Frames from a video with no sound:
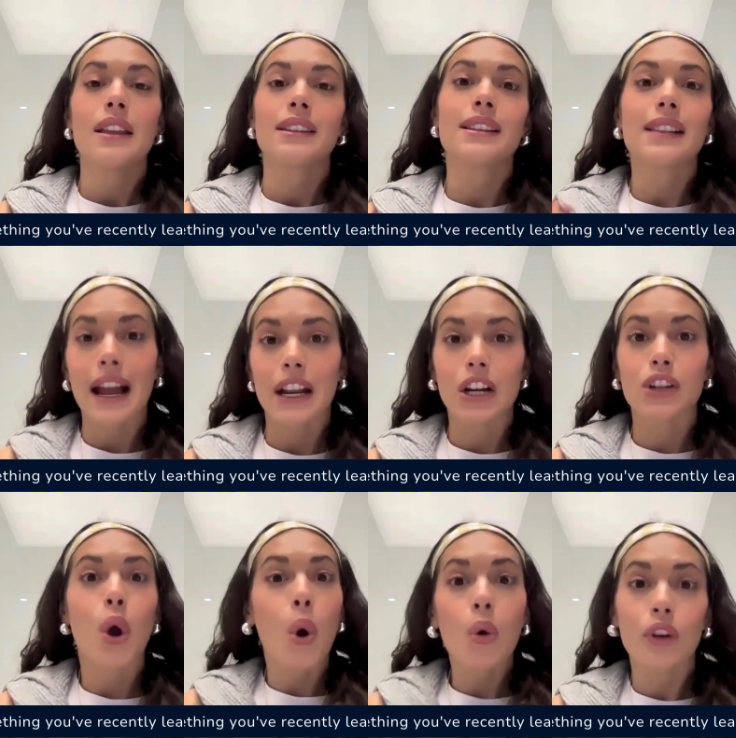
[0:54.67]
desires
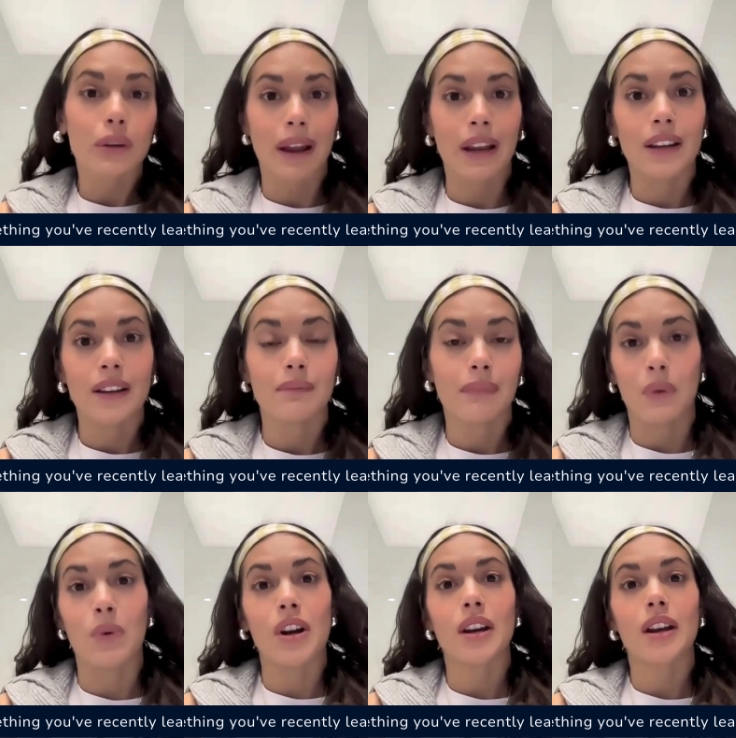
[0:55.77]
over my my
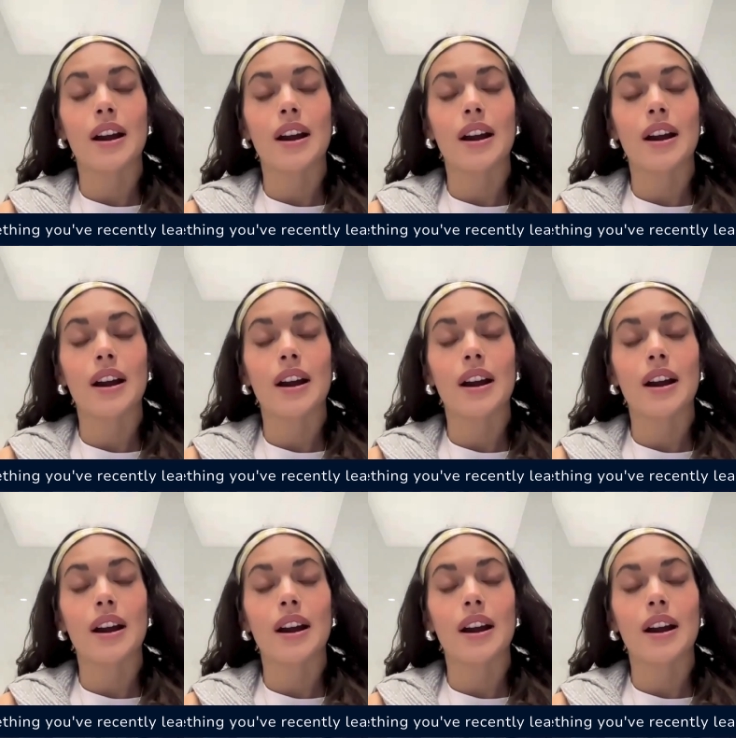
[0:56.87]
work.